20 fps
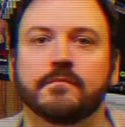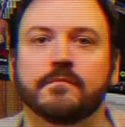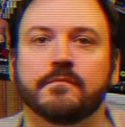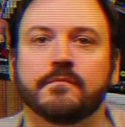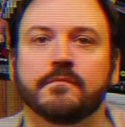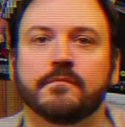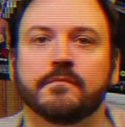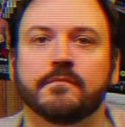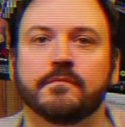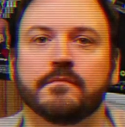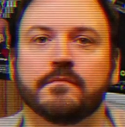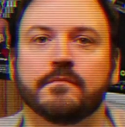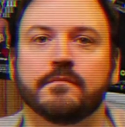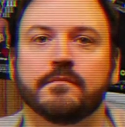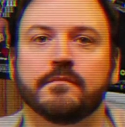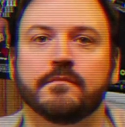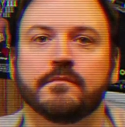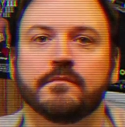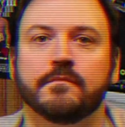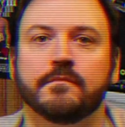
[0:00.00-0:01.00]

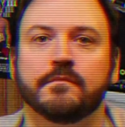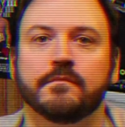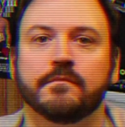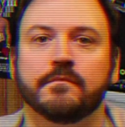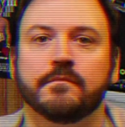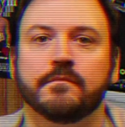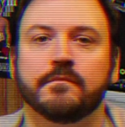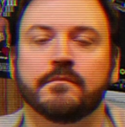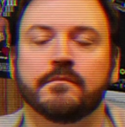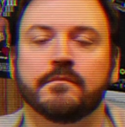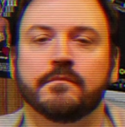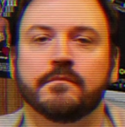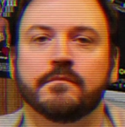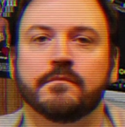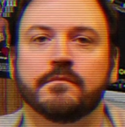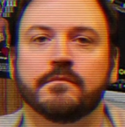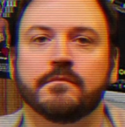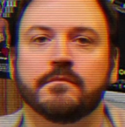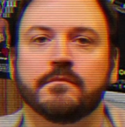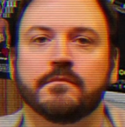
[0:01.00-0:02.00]

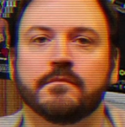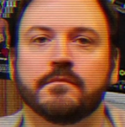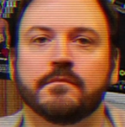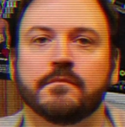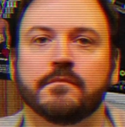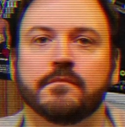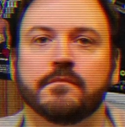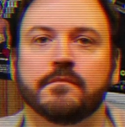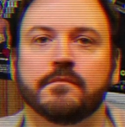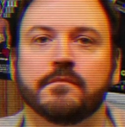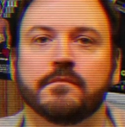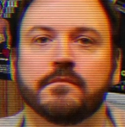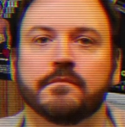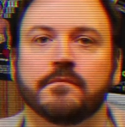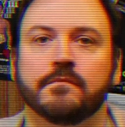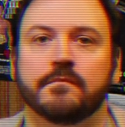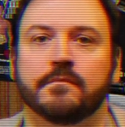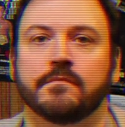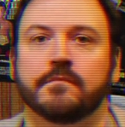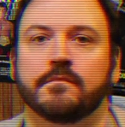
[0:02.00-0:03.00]

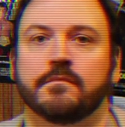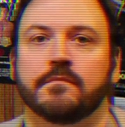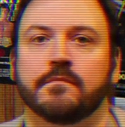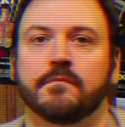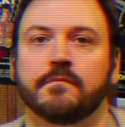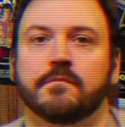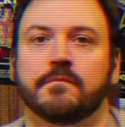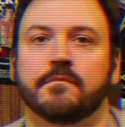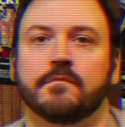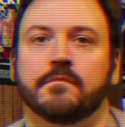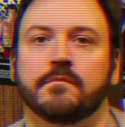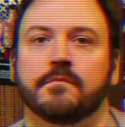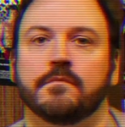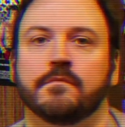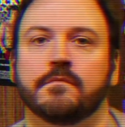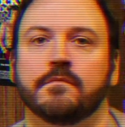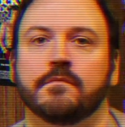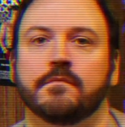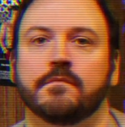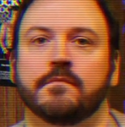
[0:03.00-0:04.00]

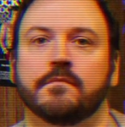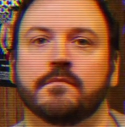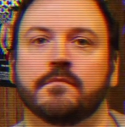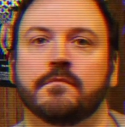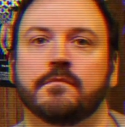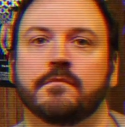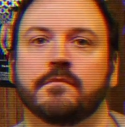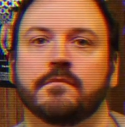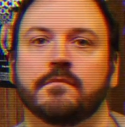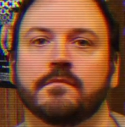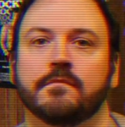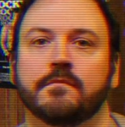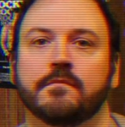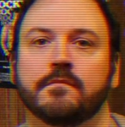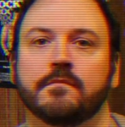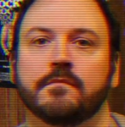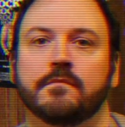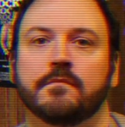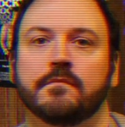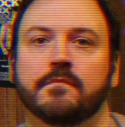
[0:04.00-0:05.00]

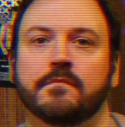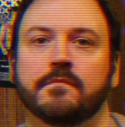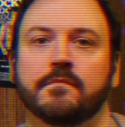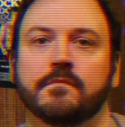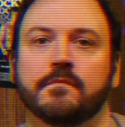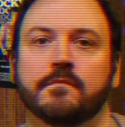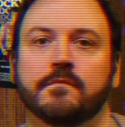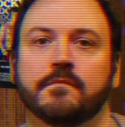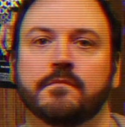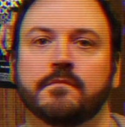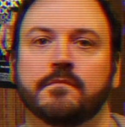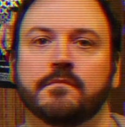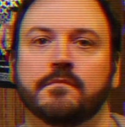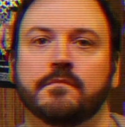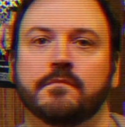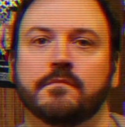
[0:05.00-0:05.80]
(silent)